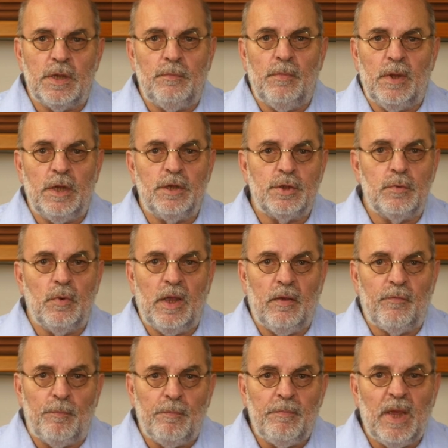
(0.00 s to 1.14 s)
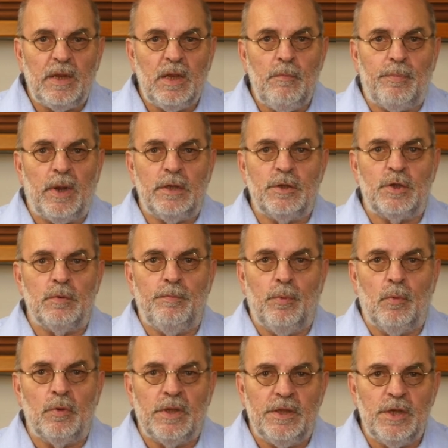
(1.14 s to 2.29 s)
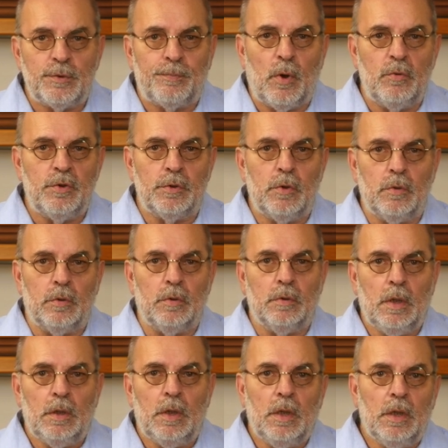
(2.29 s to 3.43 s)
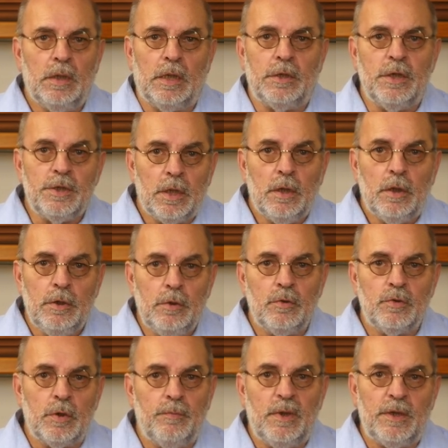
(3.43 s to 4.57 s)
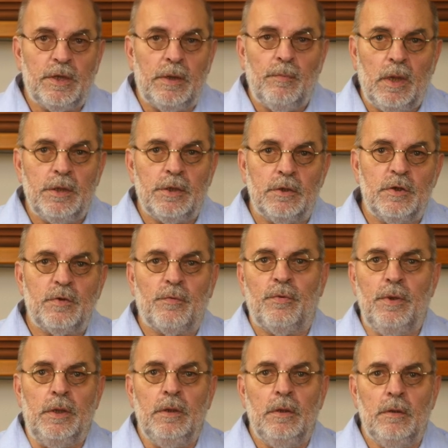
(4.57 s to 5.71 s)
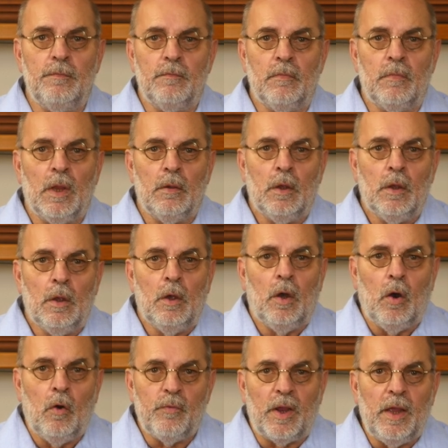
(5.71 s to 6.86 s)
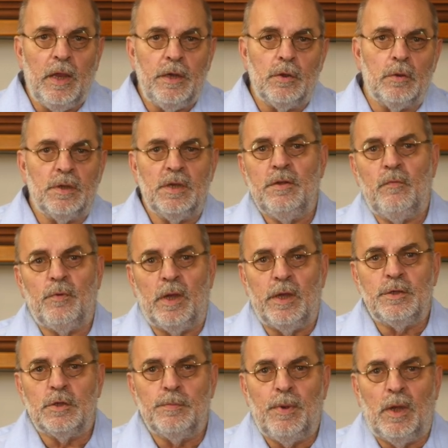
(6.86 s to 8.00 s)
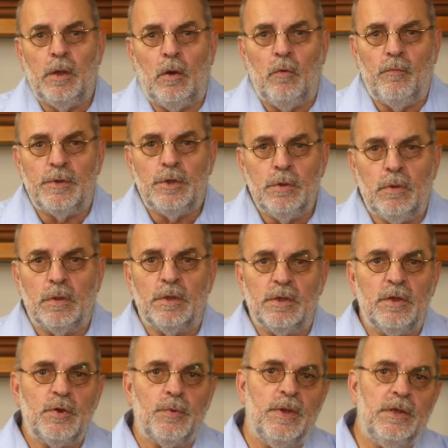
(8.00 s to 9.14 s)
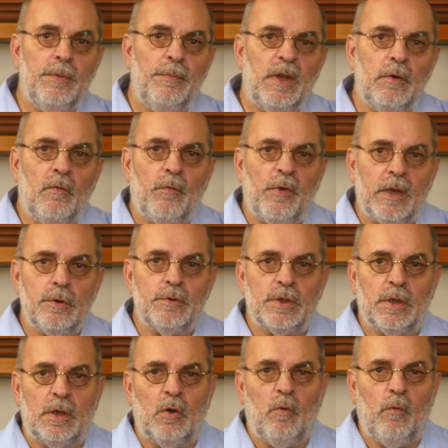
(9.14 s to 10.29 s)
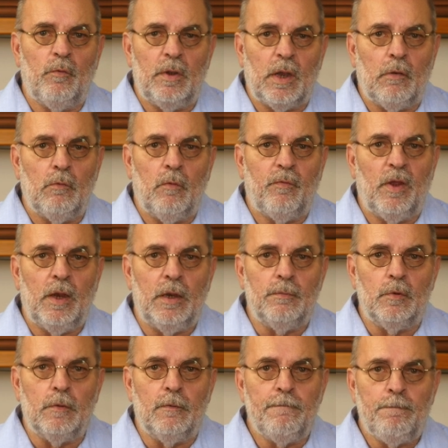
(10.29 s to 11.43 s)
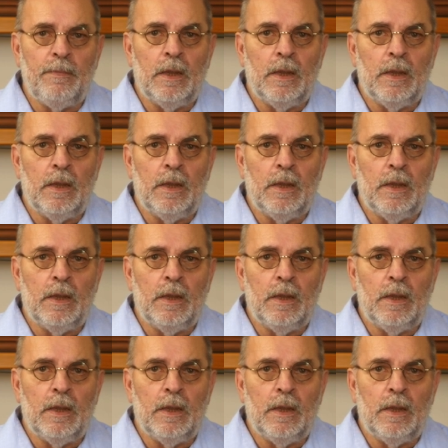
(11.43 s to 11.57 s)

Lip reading: they managed to have many brands support this protocol that is user maintenance free. Over 800 devices by over 220 manufacturers are now available.